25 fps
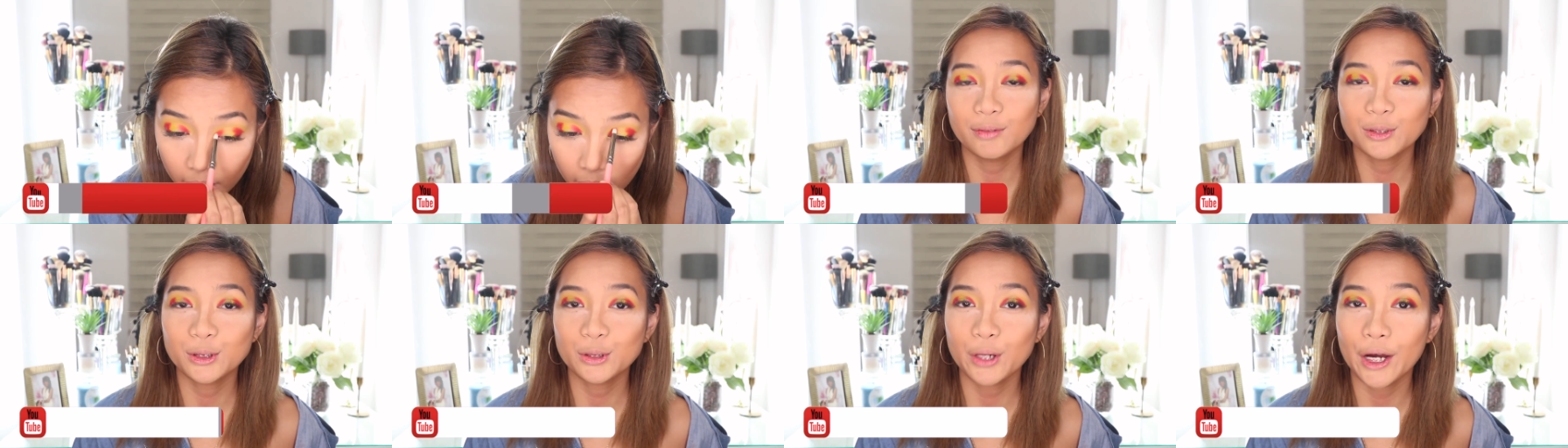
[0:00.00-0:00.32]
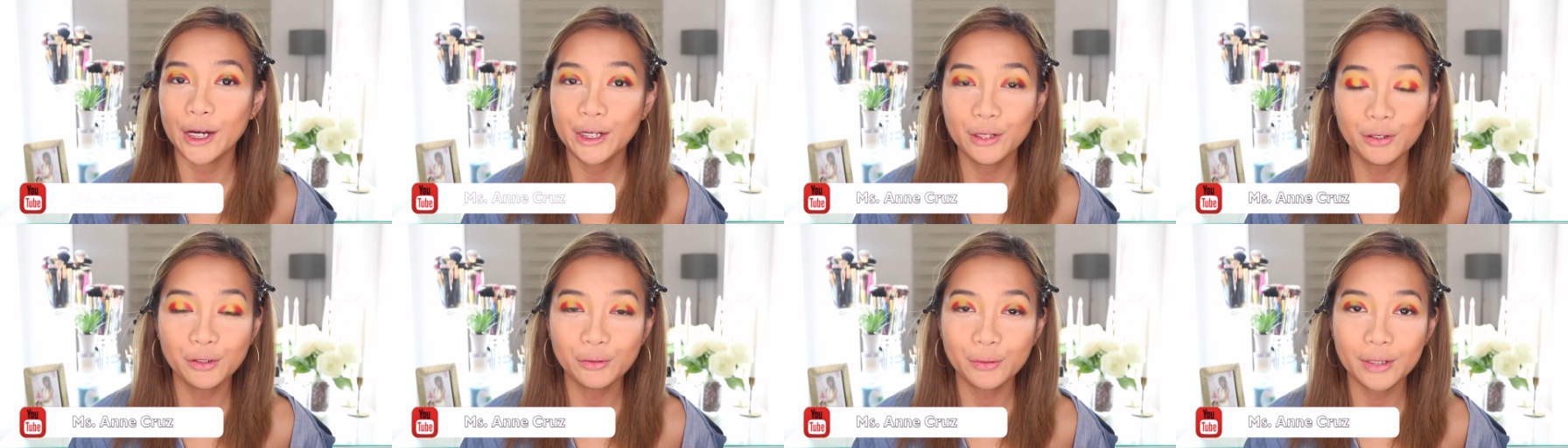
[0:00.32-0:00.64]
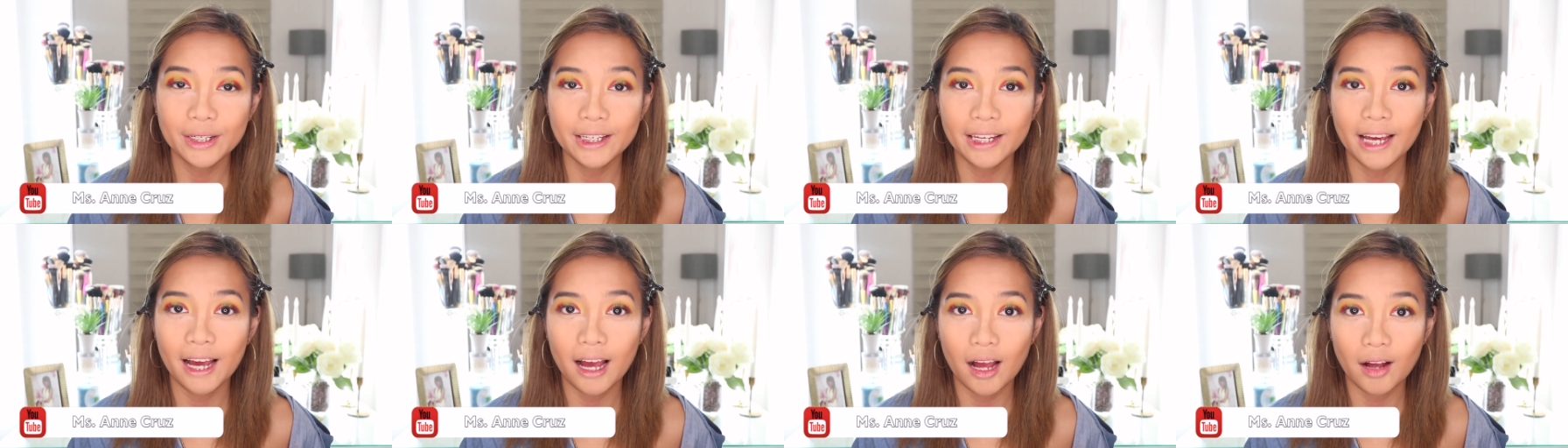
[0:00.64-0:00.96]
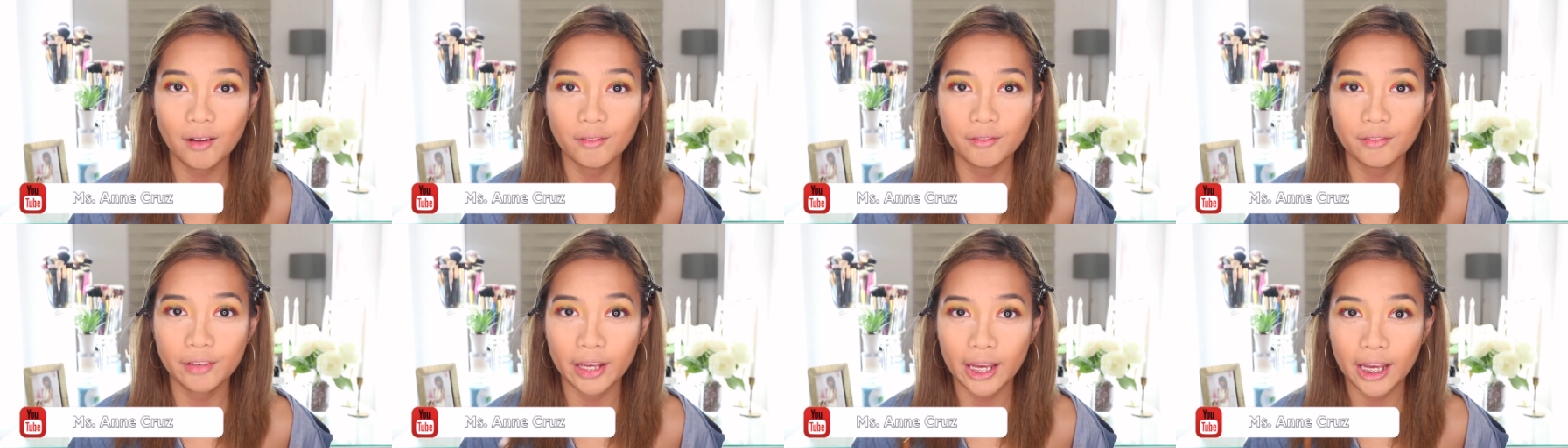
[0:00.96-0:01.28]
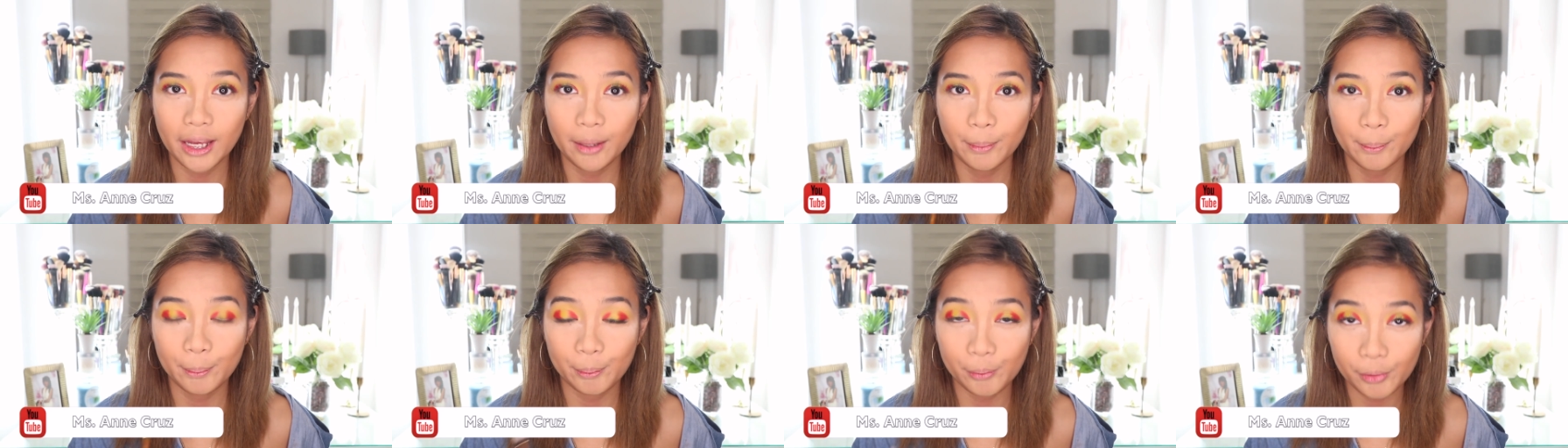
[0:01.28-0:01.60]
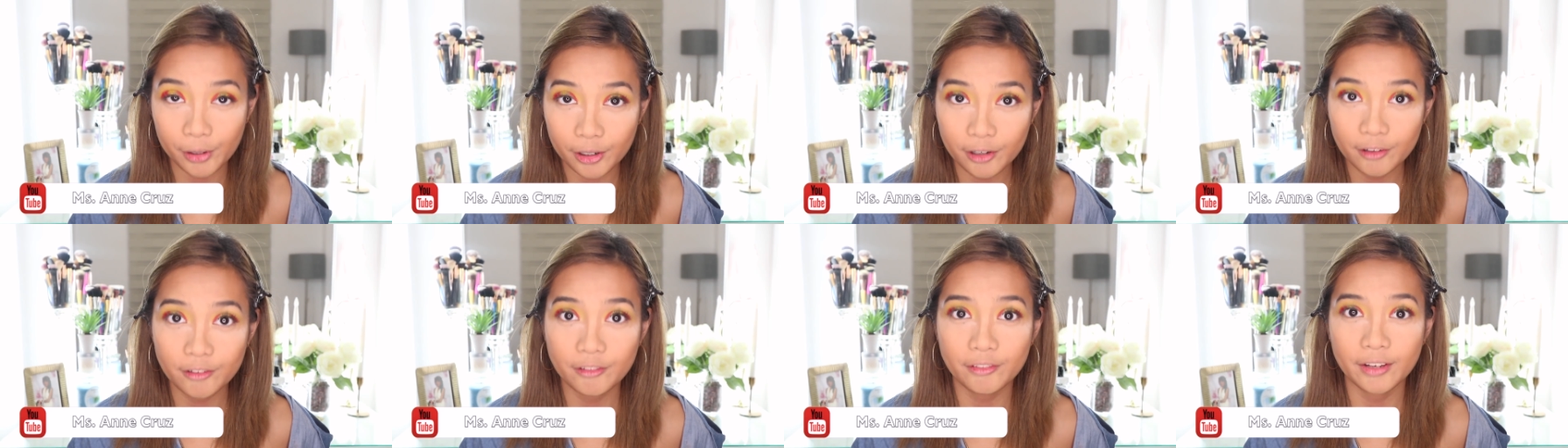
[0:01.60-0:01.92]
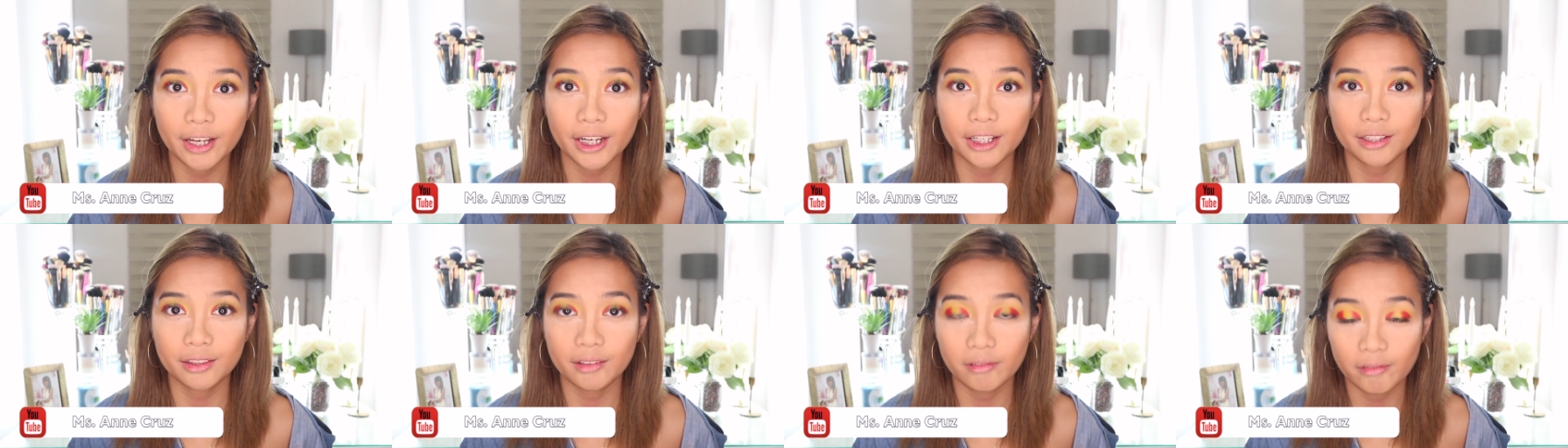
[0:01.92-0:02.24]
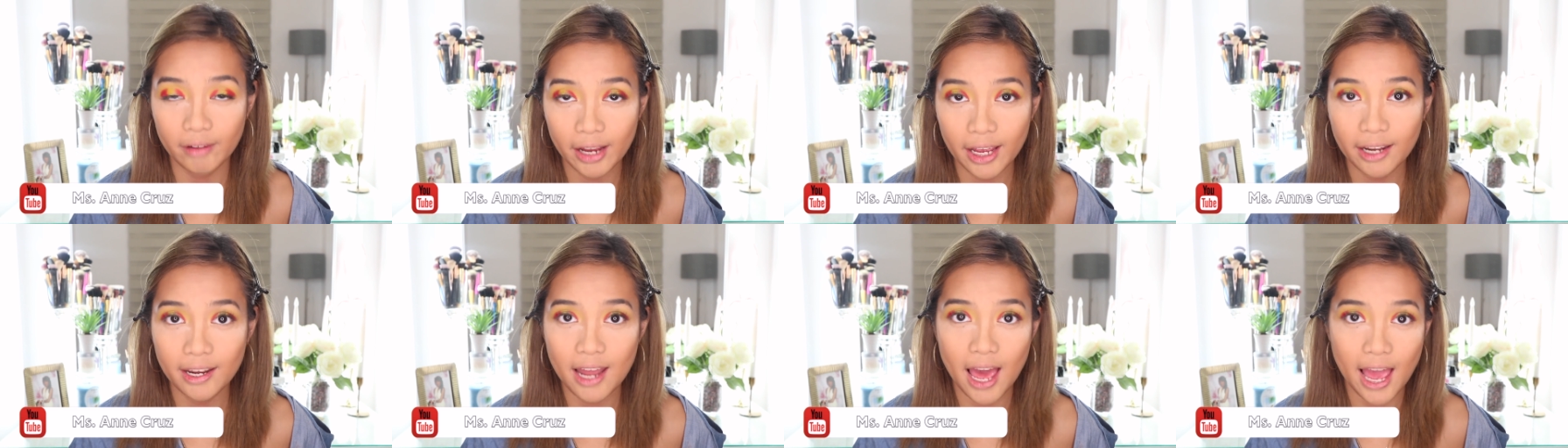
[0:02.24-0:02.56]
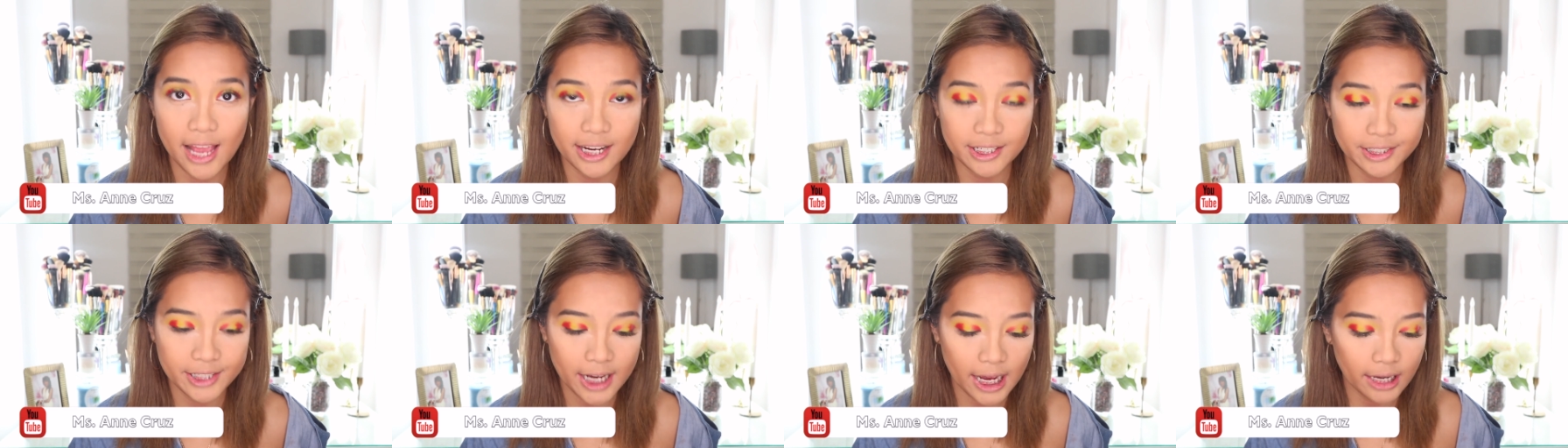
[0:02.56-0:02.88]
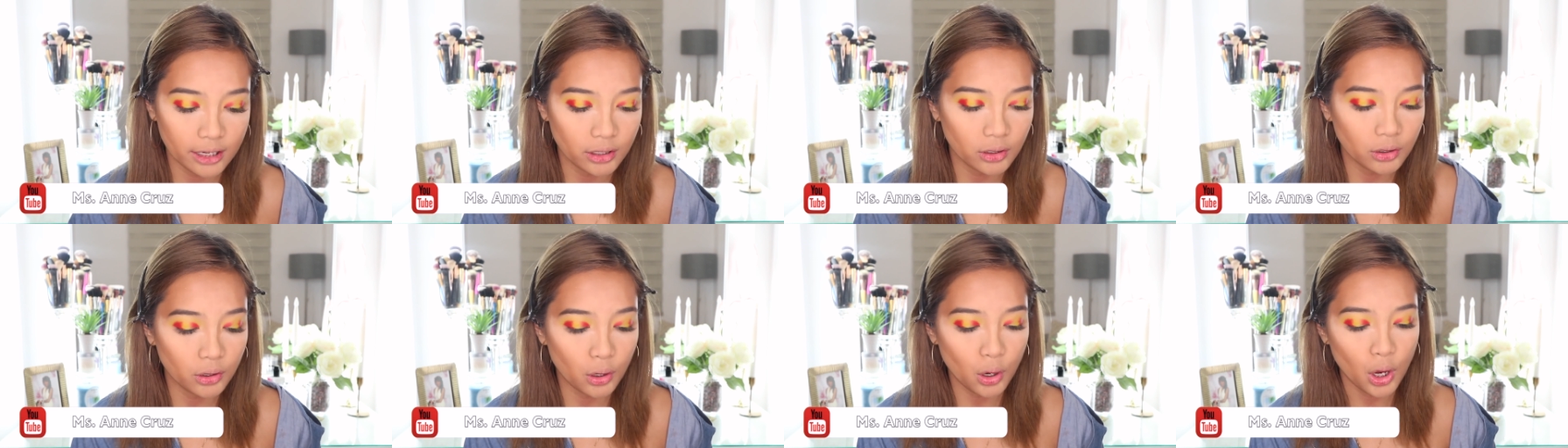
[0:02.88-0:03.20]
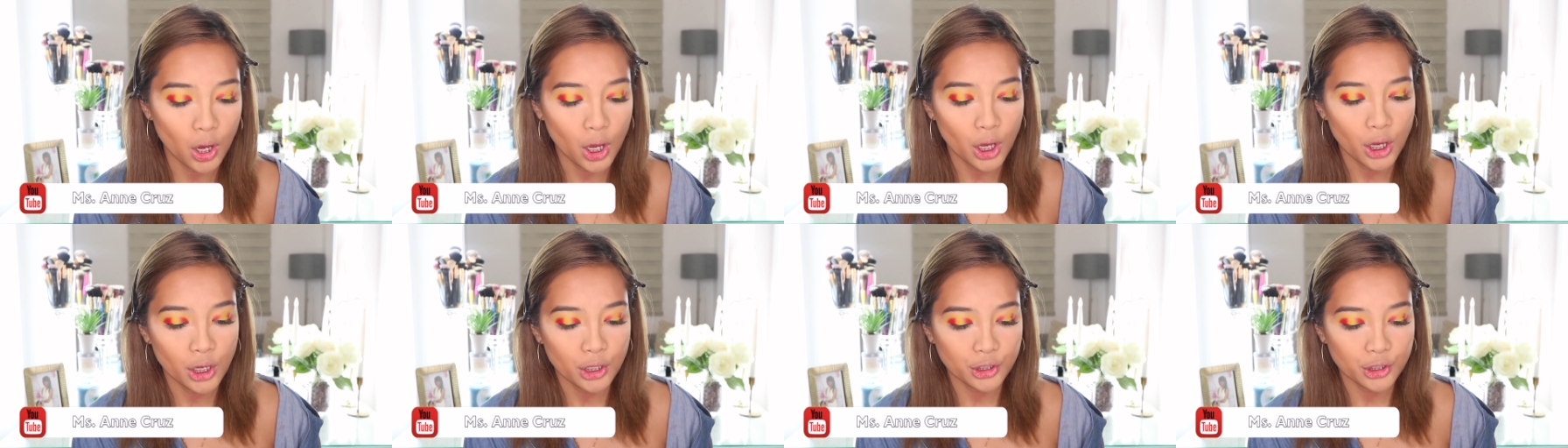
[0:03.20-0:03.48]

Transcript: So I don't really have a perfect red eyeshadow.